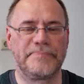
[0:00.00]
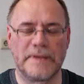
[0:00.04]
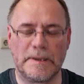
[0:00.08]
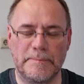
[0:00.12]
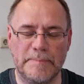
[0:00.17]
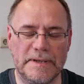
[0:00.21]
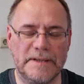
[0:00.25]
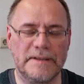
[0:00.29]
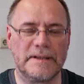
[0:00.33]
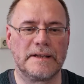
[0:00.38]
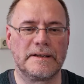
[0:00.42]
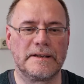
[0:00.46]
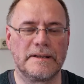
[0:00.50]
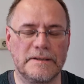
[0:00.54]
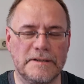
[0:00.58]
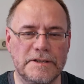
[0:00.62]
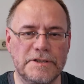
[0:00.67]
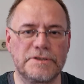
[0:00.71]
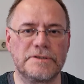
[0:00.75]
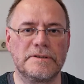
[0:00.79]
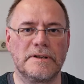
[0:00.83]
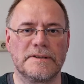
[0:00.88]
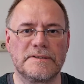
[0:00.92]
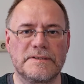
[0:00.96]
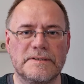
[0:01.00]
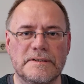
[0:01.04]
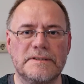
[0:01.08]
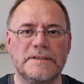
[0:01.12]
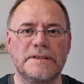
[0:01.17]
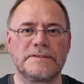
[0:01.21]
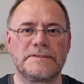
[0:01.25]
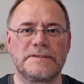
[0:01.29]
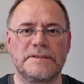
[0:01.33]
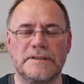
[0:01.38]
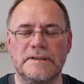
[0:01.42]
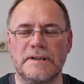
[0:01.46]
I mean that additional
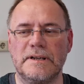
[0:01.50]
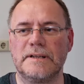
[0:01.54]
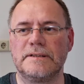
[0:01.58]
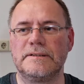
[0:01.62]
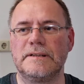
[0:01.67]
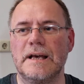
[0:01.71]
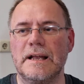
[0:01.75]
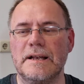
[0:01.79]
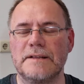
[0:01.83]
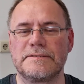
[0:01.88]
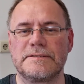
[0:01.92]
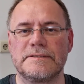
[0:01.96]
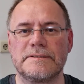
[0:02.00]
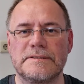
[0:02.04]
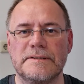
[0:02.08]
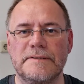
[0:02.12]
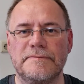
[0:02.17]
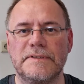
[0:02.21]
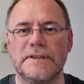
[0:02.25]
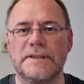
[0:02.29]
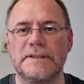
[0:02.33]
statistical analysis of